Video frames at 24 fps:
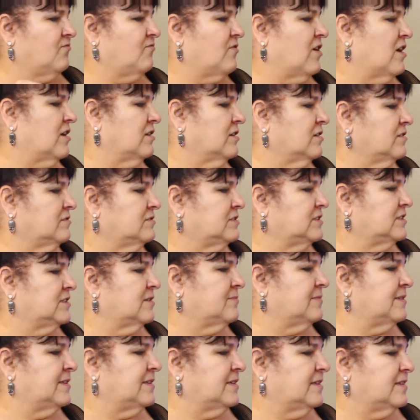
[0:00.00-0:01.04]
followed
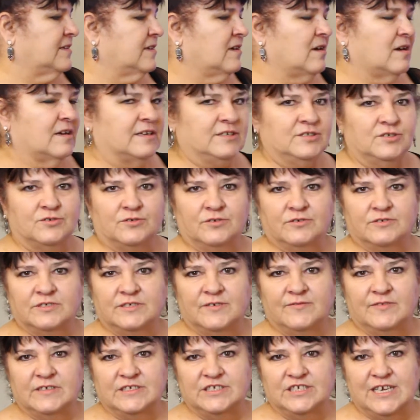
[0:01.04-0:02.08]
some of the contours
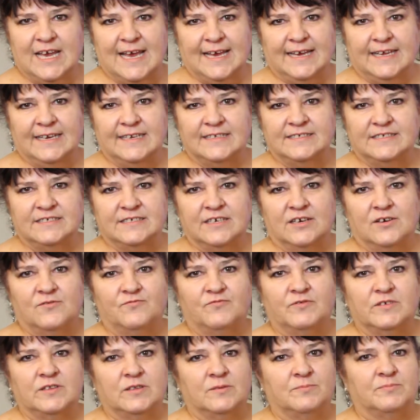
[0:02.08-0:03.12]
of the jacket
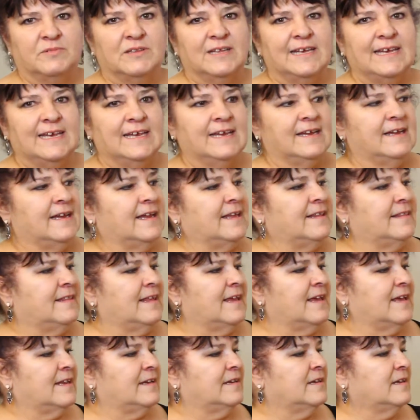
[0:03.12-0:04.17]
itself with the bling, and
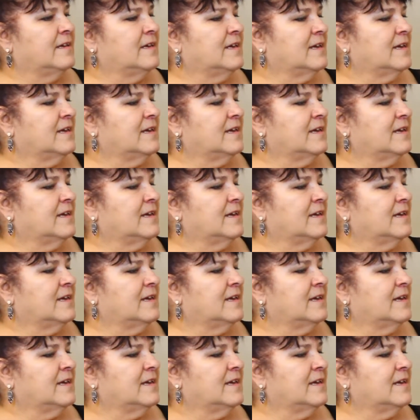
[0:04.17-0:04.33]
then